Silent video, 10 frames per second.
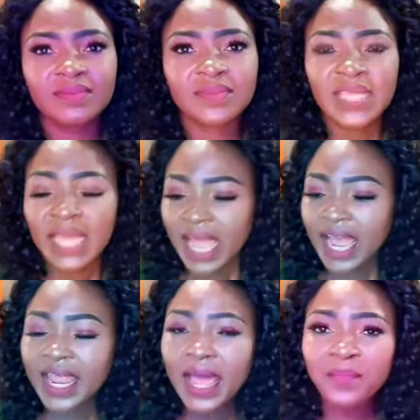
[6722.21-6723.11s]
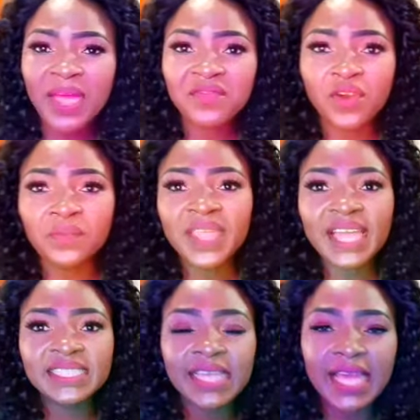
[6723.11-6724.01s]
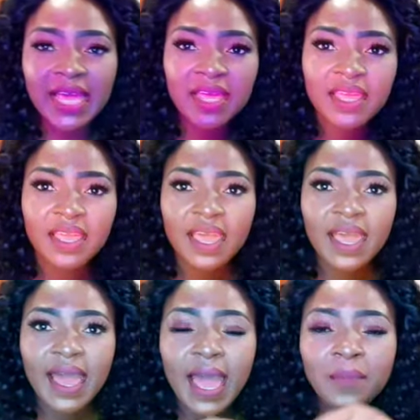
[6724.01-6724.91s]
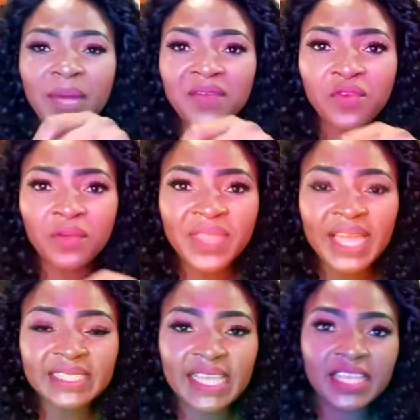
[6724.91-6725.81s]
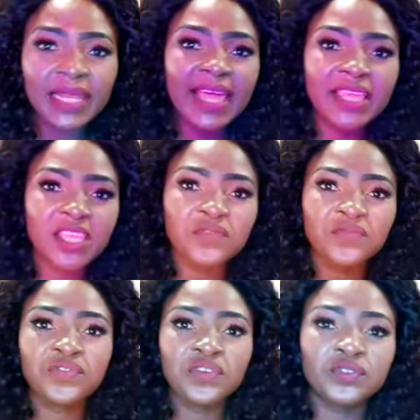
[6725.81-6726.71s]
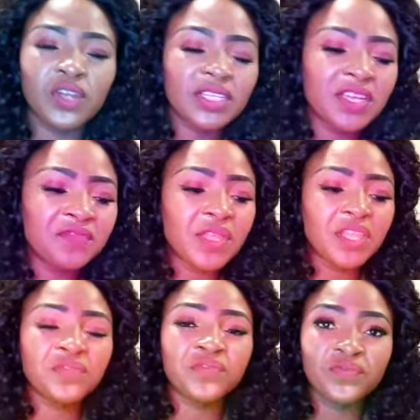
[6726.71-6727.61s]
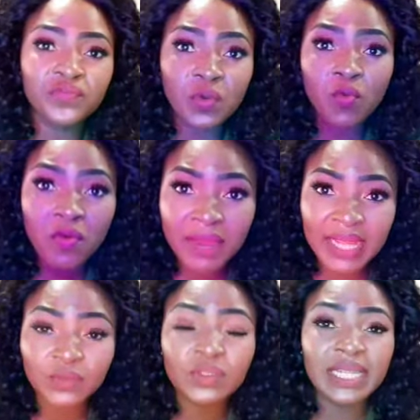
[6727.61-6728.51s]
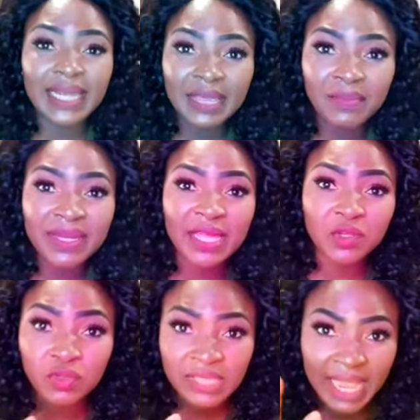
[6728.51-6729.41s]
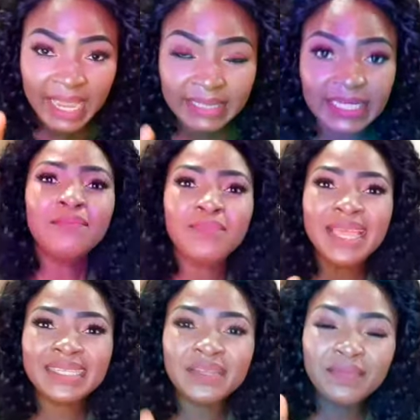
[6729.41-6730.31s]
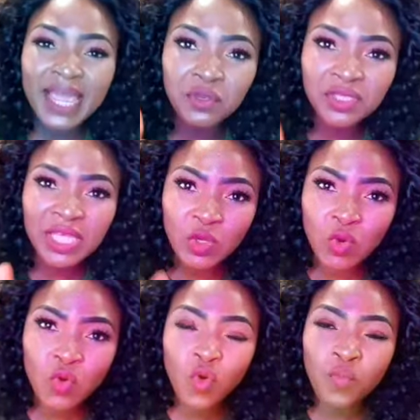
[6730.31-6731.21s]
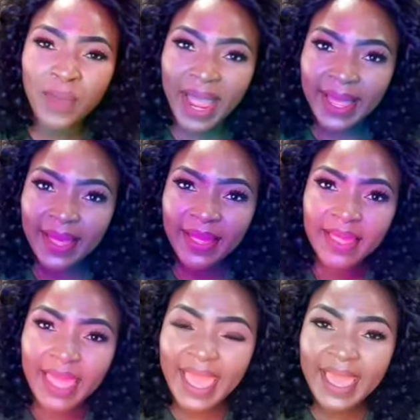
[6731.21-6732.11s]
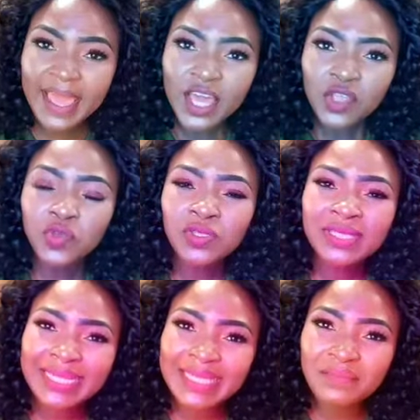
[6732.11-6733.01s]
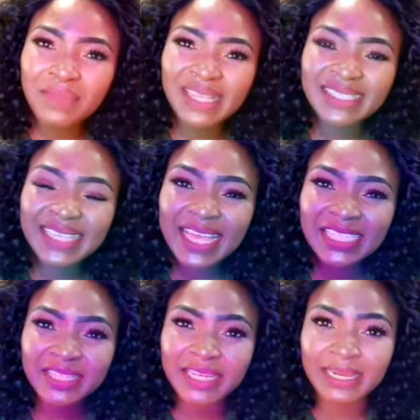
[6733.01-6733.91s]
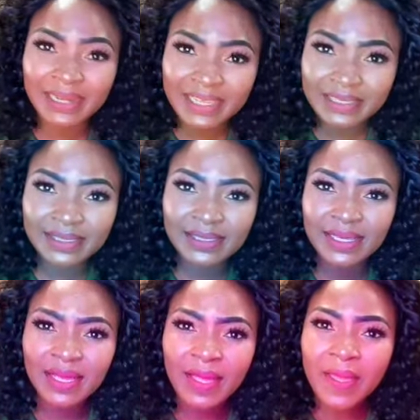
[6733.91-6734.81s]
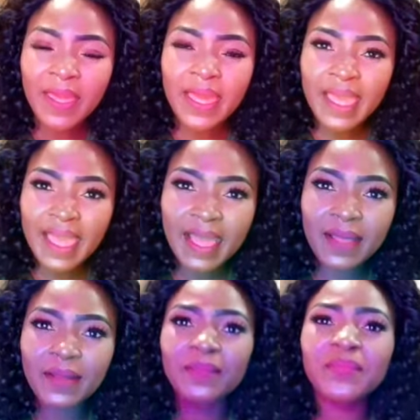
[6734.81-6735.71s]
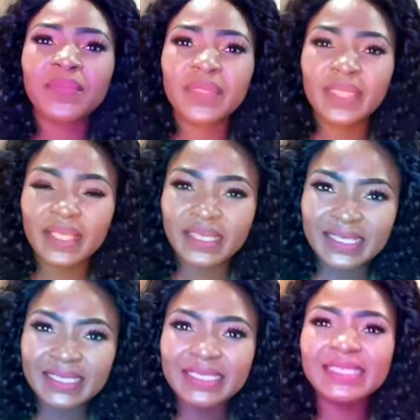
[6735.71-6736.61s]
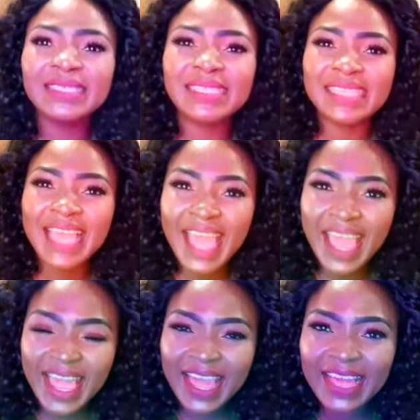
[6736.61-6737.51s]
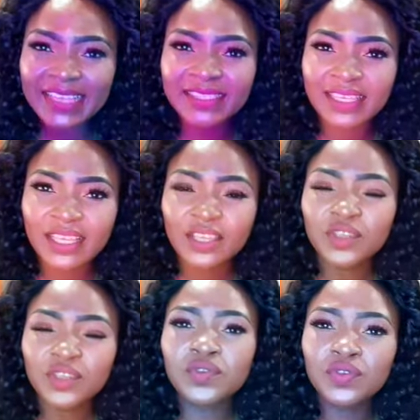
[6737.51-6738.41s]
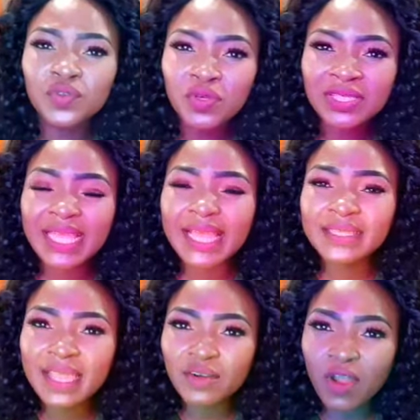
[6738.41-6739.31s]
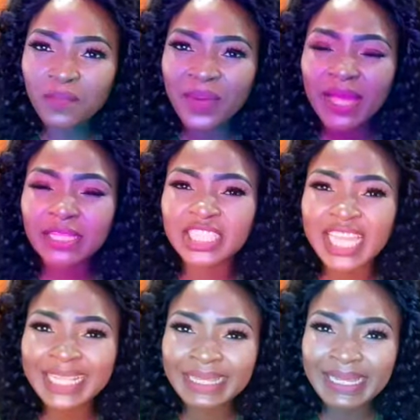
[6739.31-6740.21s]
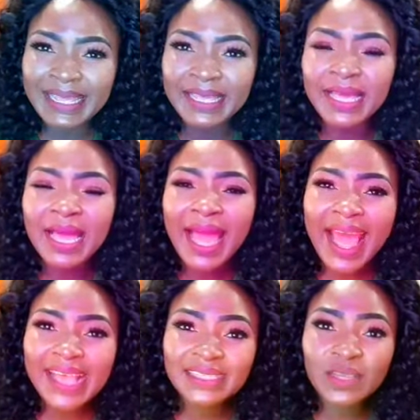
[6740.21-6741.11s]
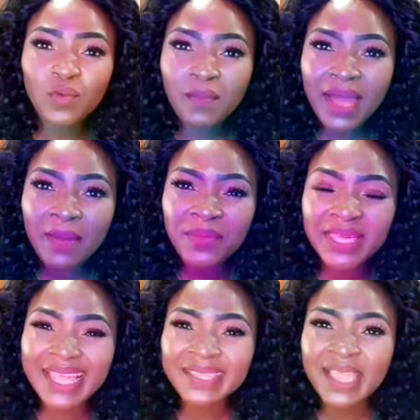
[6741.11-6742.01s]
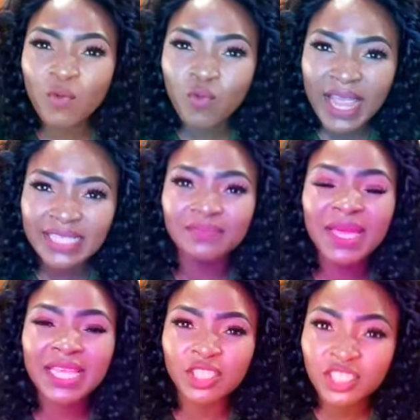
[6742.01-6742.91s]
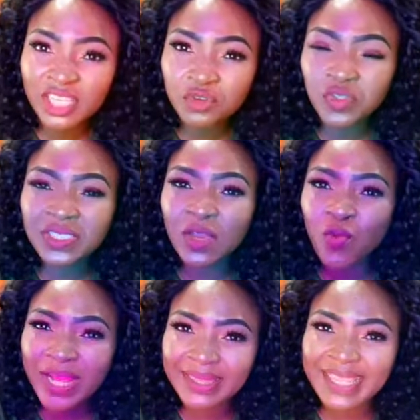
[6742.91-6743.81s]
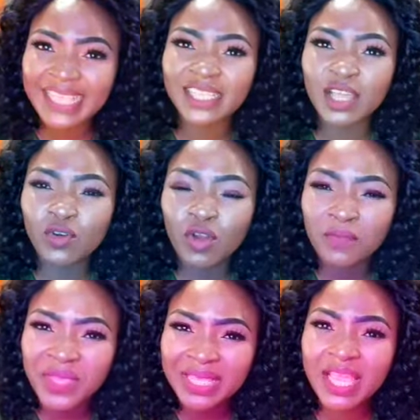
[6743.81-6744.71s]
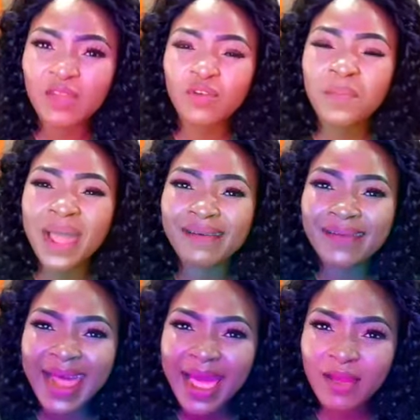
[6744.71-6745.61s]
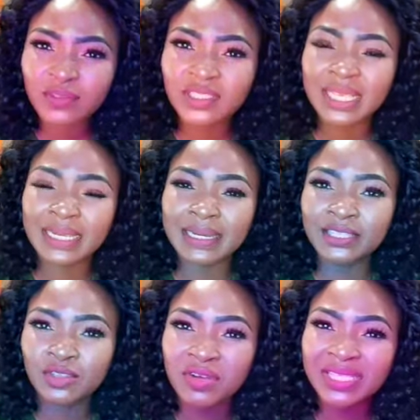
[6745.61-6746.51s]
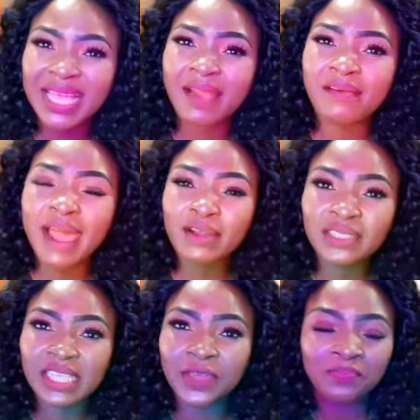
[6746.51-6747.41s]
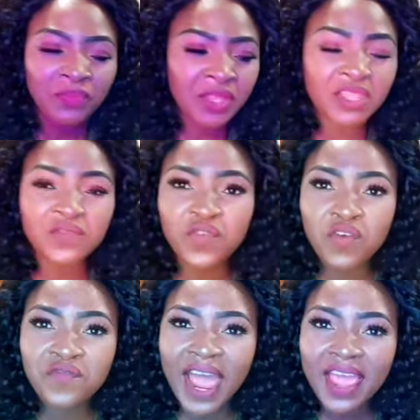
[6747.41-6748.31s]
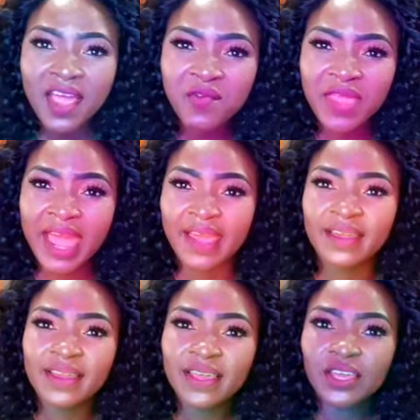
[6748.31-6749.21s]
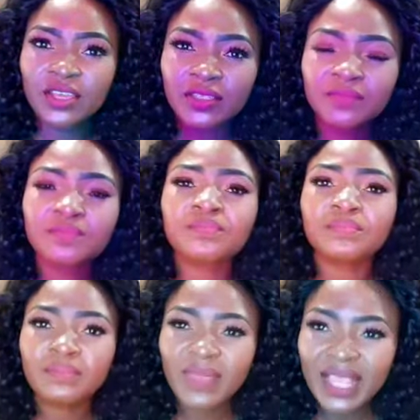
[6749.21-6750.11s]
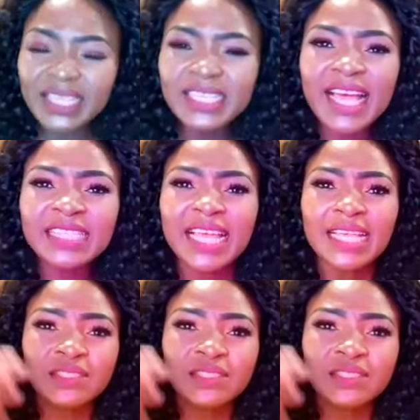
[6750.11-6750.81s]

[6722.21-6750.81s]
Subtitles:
And apart from that, apart from that, like if you don't, if the woman know they like me, they use hand. Make the man using cucumber, use and they massage the hand. Be like that, then they take paint house. You just take a paint and go down. Use and they rub and gently. As the woman begin the wet, make you still use the wetness. They rub the, they rub around the clitoris, around the vulva area. Prepare you down. Yeah, go to prepare you down.